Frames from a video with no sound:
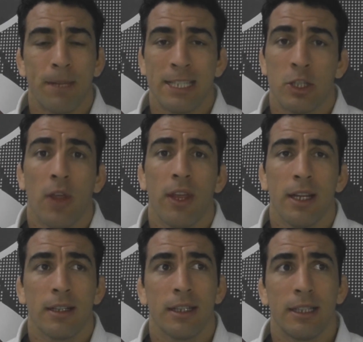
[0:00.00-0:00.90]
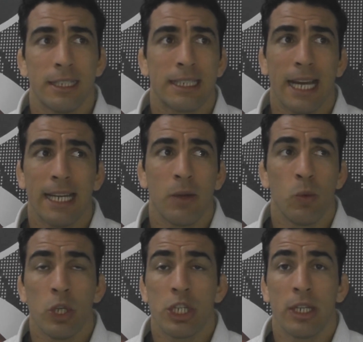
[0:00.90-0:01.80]
it's nothing decided
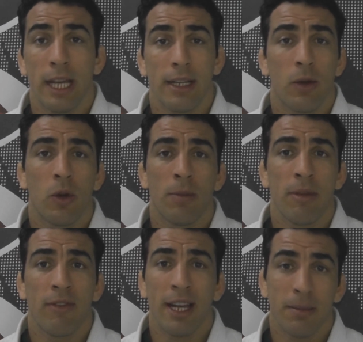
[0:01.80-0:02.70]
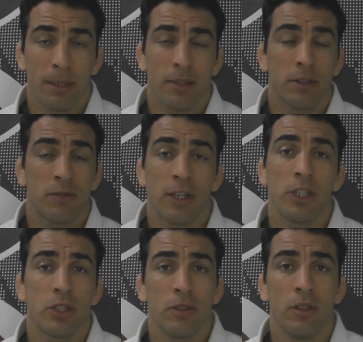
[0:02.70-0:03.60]
which date I'm going to be fighting, but it's
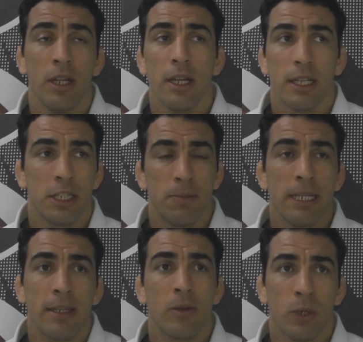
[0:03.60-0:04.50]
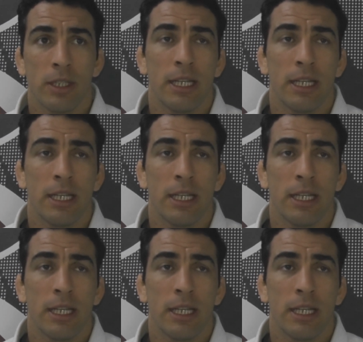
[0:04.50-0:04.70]
very soon. We're